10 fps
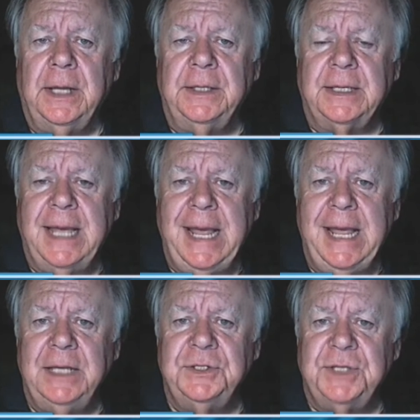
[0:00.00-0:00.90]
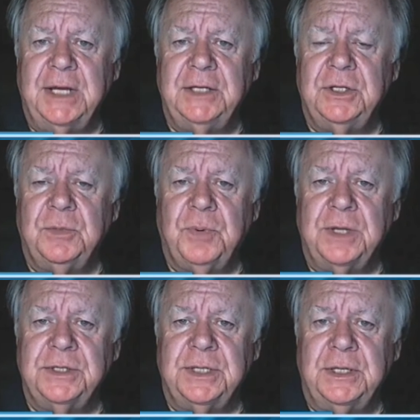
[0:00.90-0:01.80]
and the King said to the
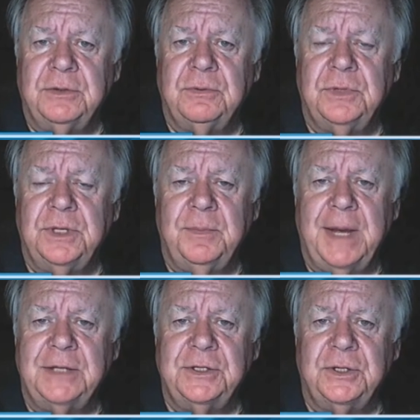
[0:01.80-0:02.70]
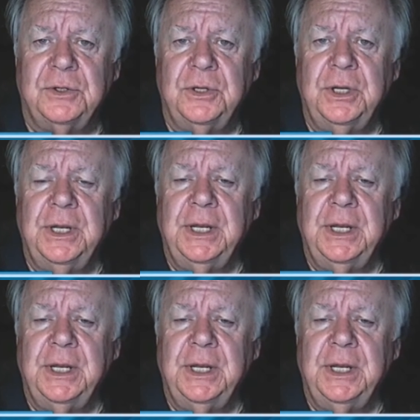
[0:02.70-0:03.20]
President through the ambassador,